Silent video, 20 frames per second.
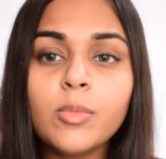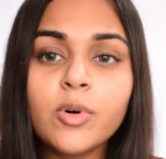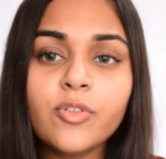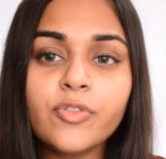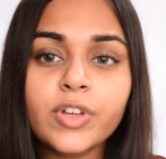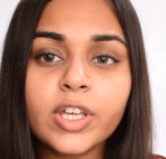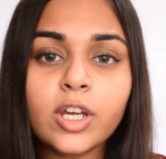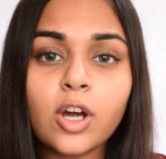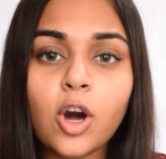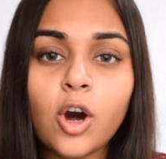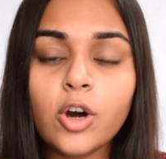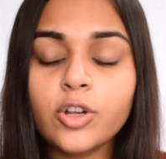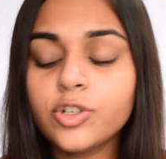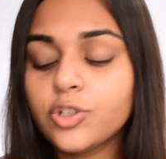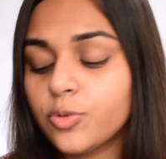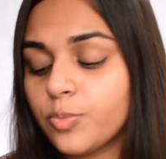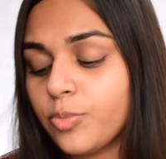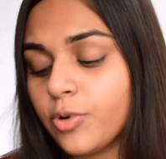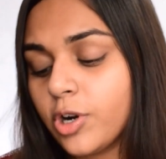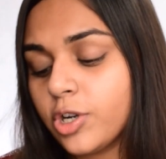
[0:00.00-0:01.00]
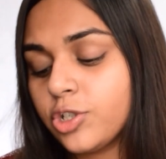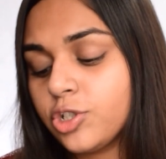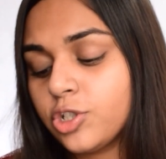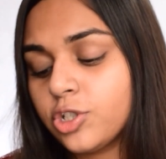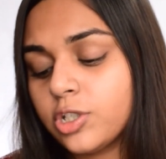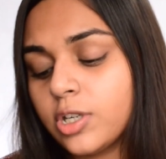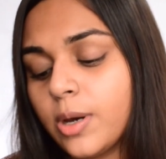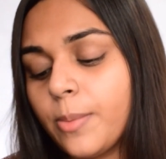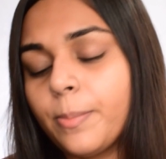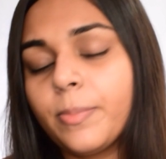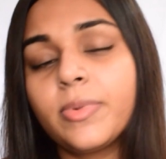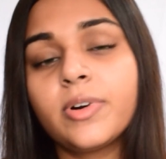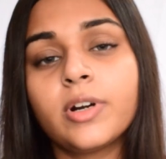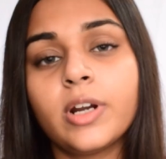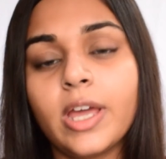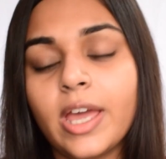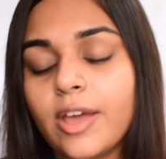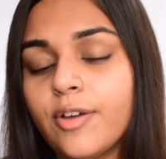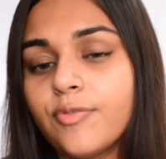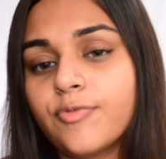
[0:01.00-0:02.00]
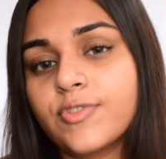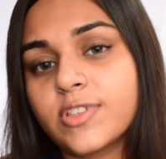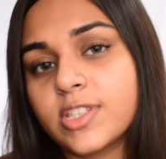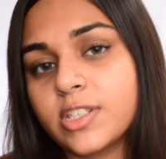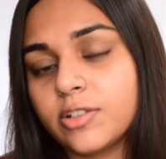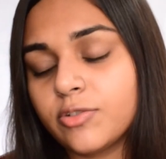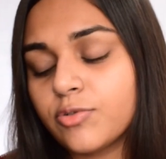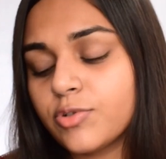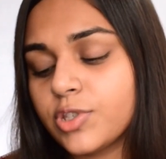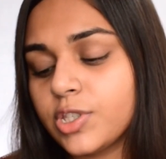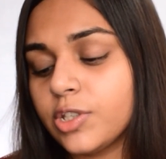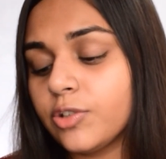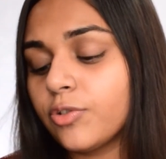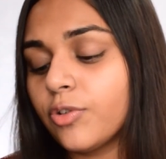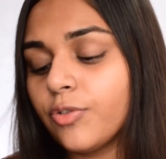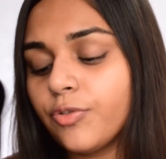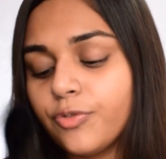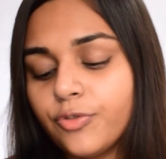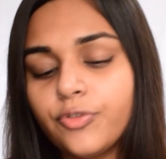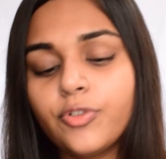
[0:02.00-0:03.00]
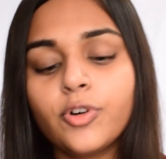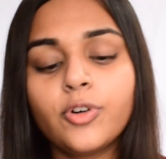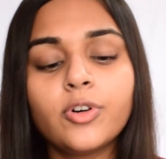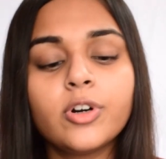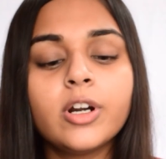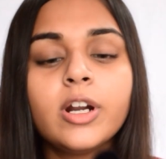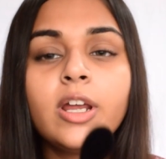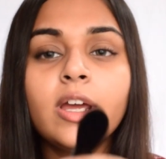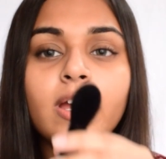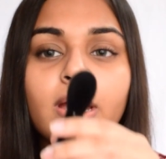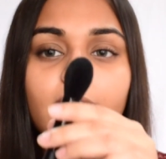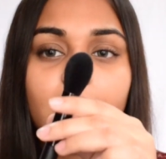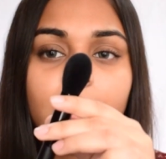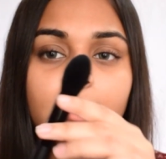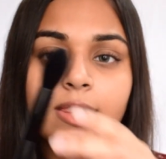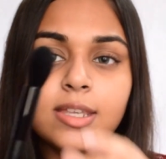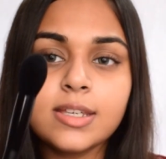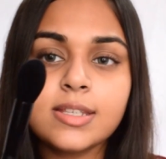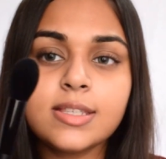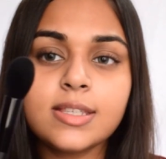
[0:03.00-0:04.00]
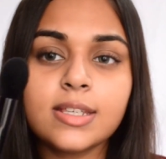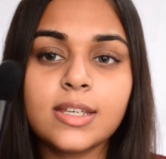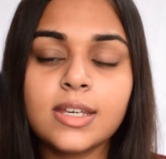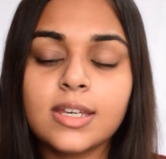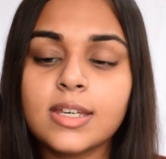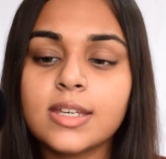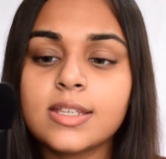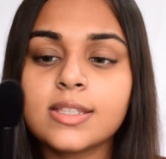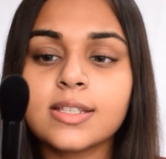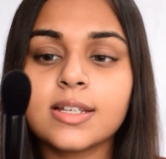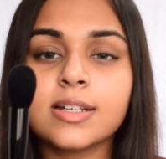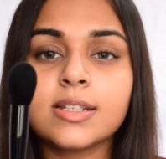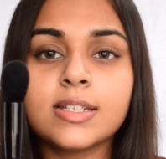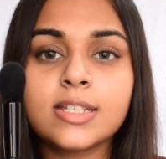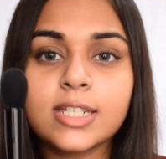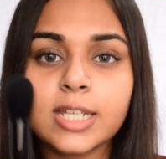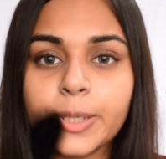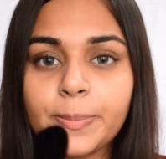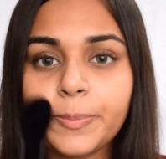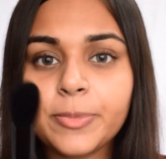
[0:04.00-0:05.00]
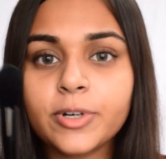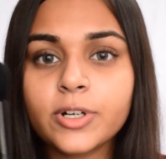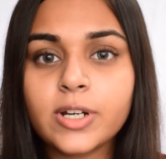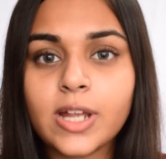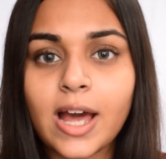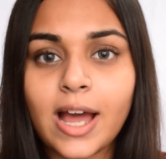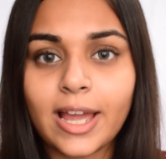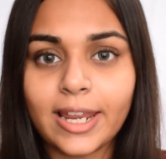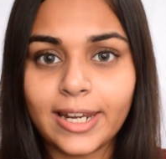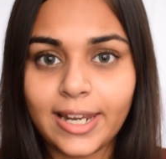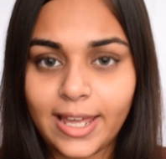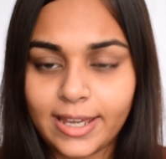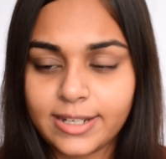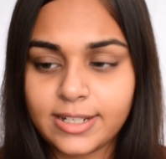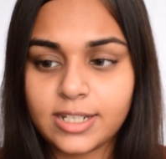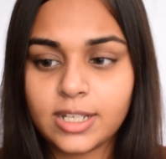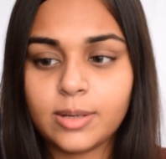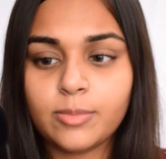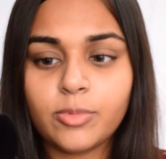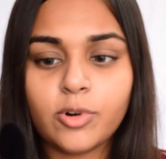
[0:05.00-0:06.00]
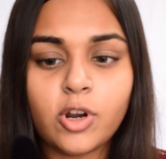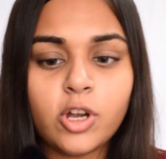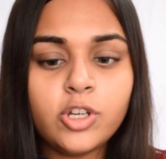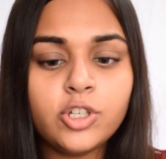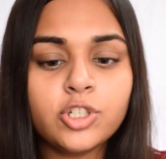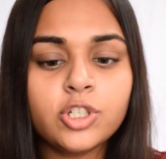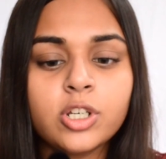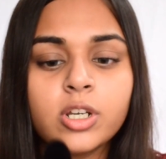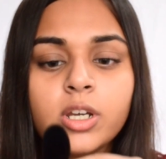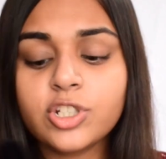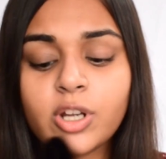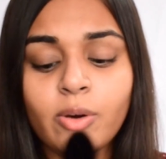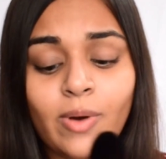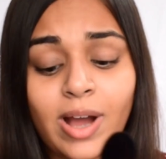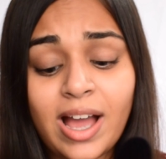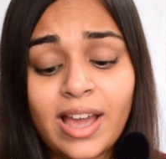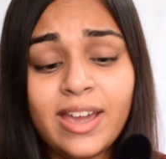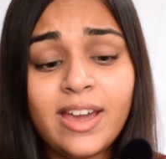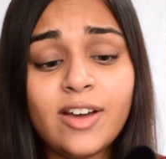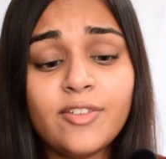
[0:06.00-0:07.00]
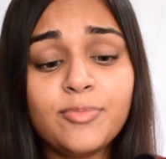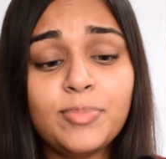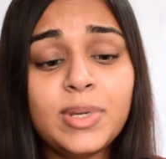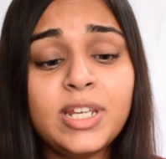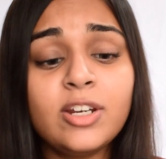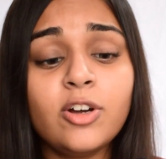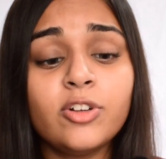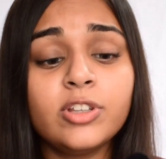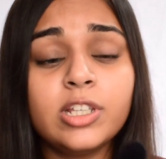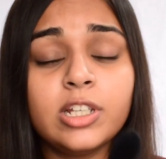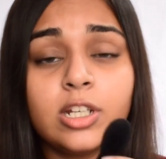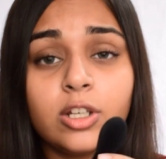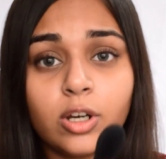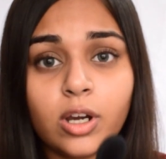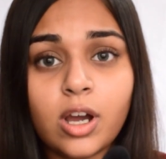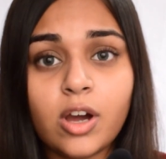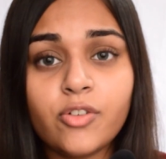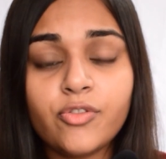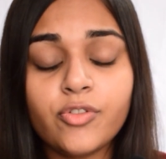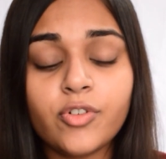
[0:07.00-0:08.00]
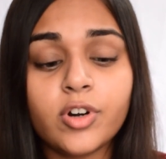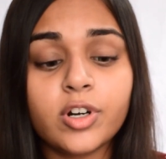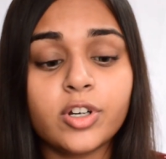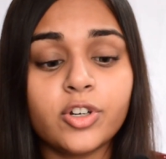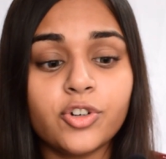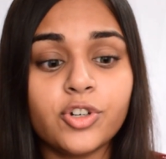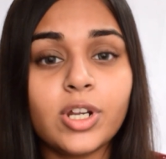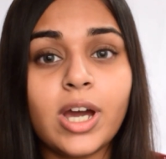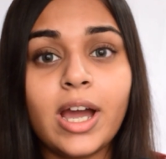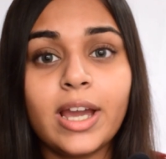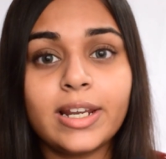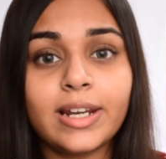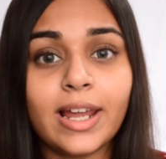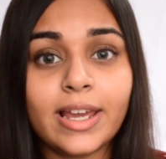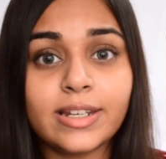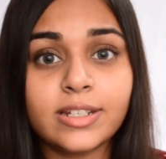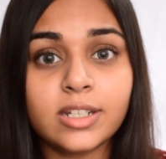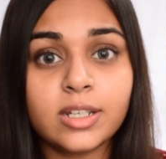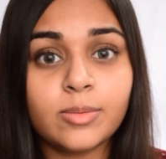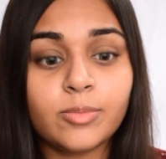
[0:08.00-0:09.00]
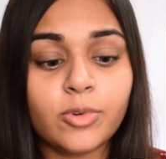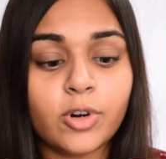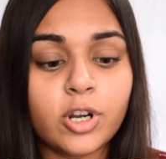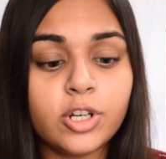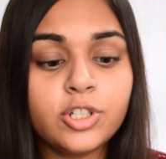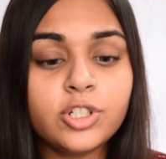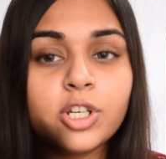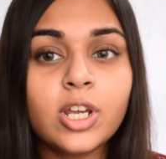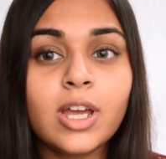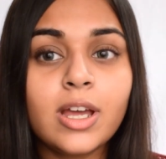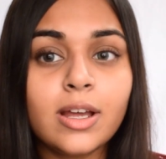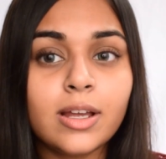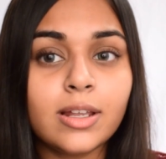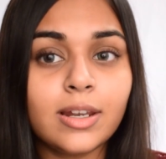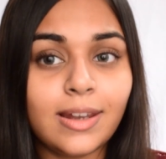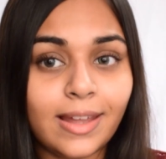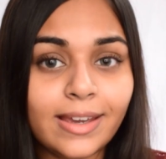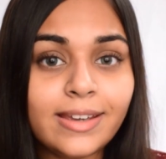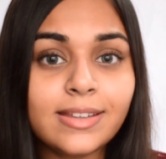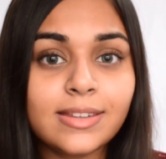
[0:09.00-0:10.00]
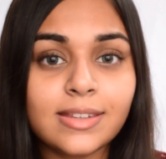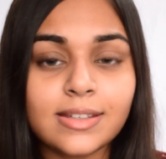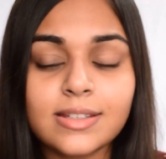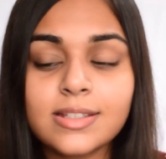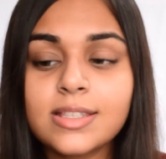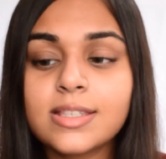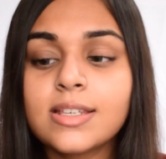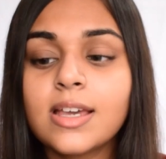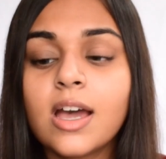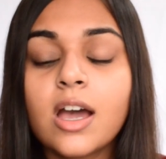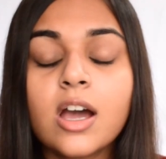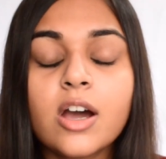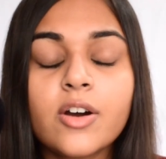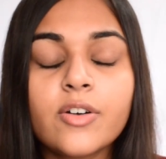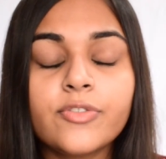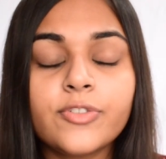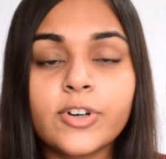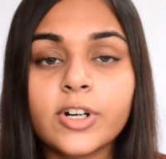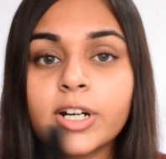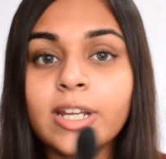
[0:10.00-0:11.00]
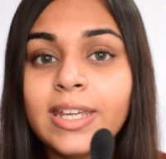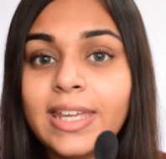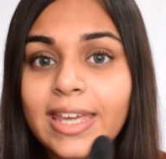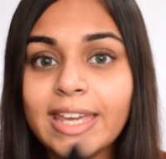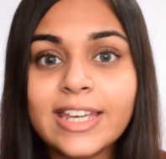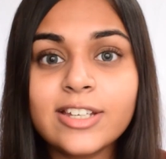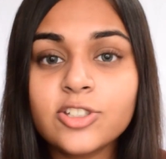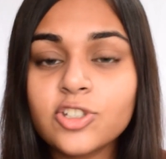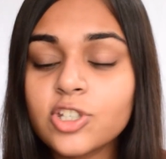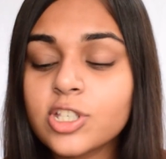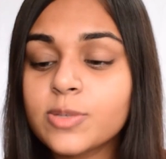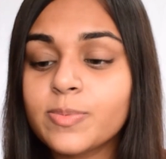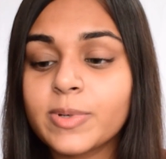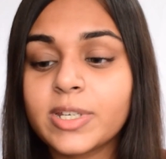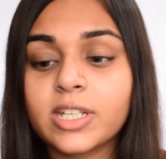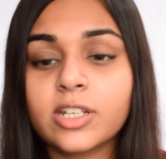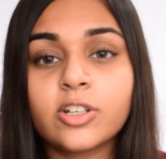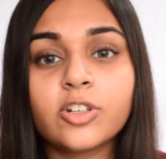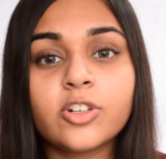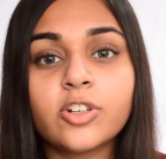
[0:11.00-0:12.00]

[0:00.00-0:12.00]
Moving on to brush number F004. This is a tapered highlighting brush. Now I have been on the lookout for a good highlighting brush like this for ages, but I could